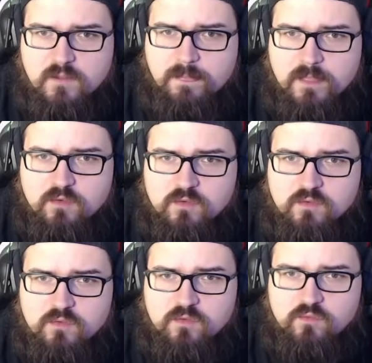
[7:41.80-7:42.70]
you
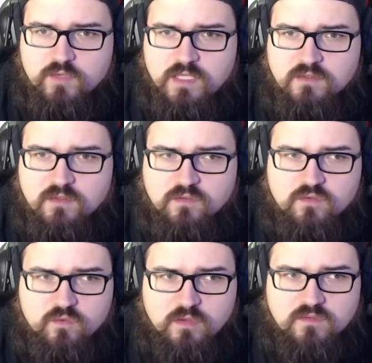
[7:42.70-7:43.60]
read the
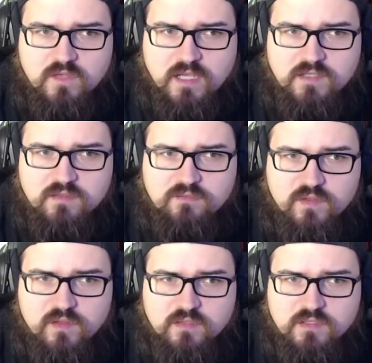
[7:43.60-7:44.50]
tutorial text and
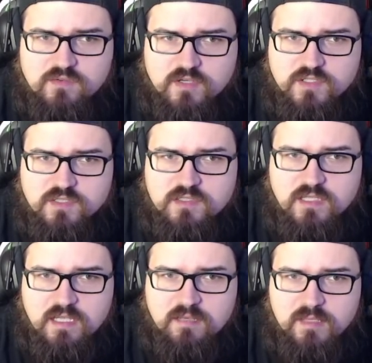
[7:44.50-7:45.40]
following the instructions,
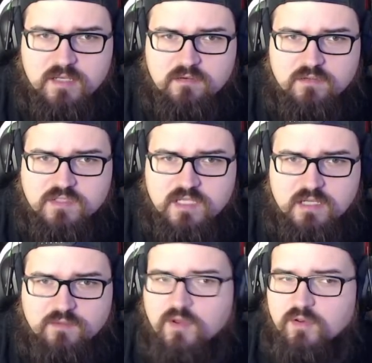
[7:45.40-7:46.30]
gain a better understanding
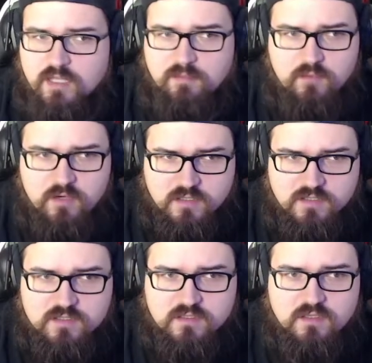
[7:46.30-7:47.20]
of how the game
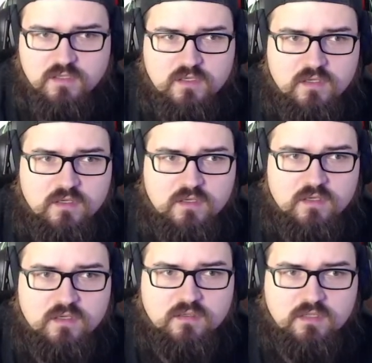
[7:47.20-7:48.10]
works.
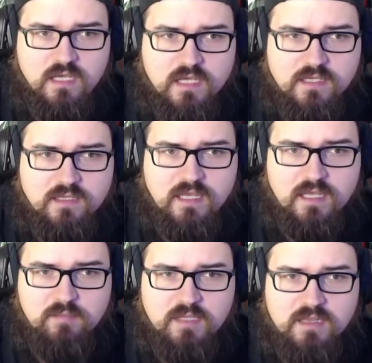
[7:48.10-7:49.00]
The icon can
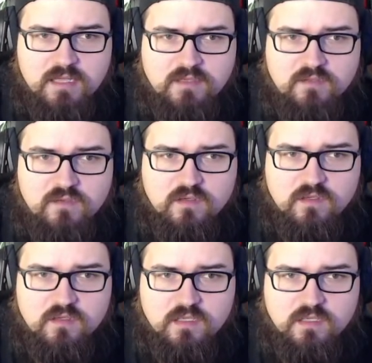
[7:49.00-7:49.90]
be clicked
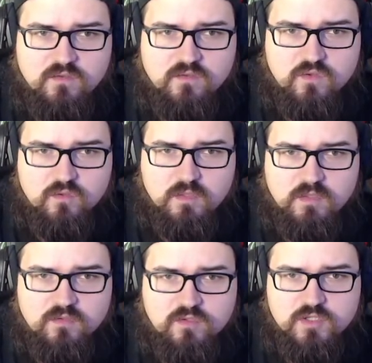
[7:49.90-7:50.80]
in the tutorial window
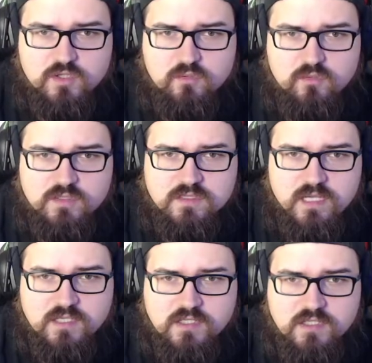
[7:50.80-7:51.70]
to show what
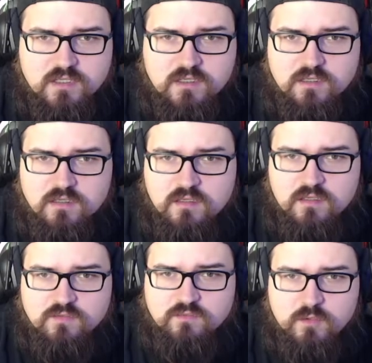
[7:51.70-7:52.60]
section
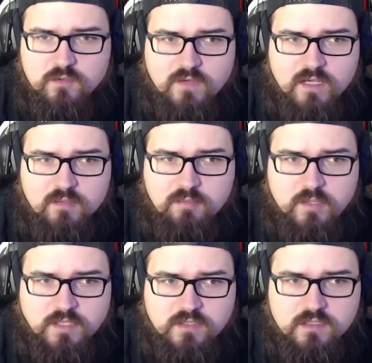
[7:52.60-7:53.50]
is revealed by a
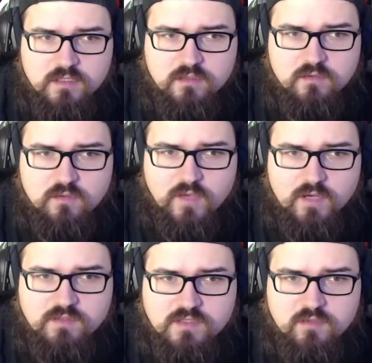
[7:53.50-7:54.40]
pointer. Although
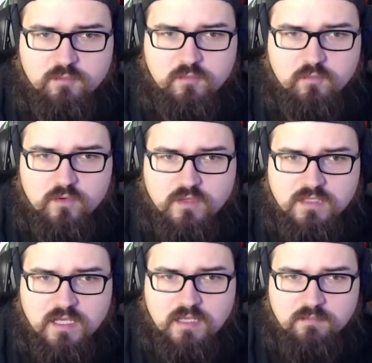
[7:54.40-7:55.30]
Vagrus is an open world
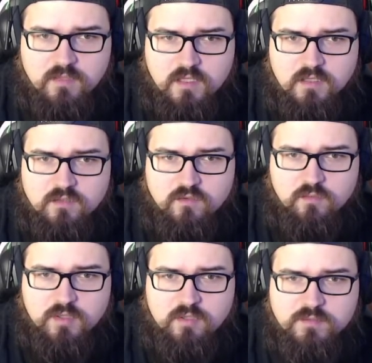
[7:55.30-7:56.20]
game, due to
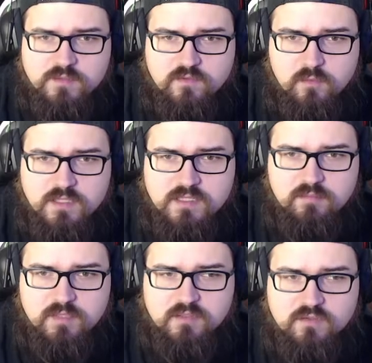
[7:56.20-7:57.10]
Pilgrims of the Wasteland
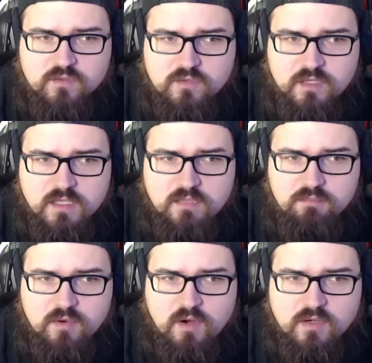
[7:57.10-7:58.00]
being the tutorial, it
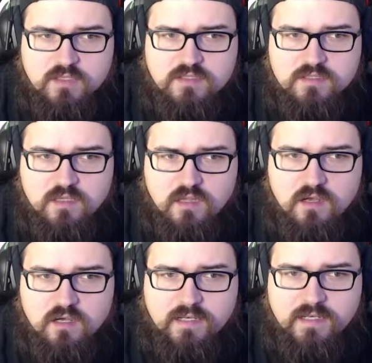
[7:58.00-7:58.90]
progresses
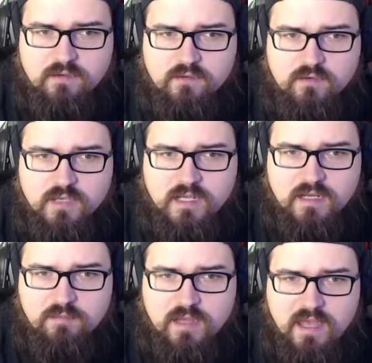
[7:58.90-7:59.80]
along a narrow guided
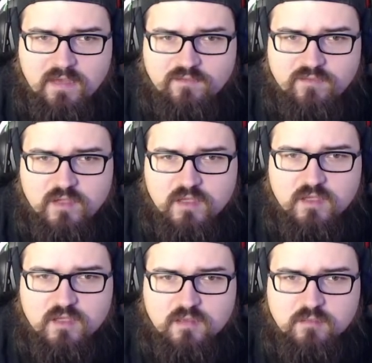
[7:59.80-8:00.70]
path,
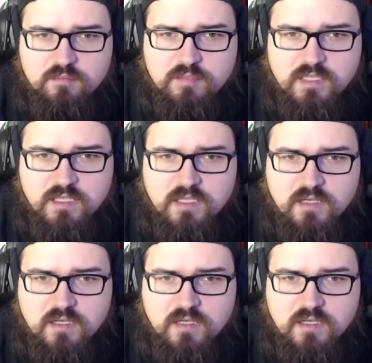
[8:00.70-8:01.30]
being an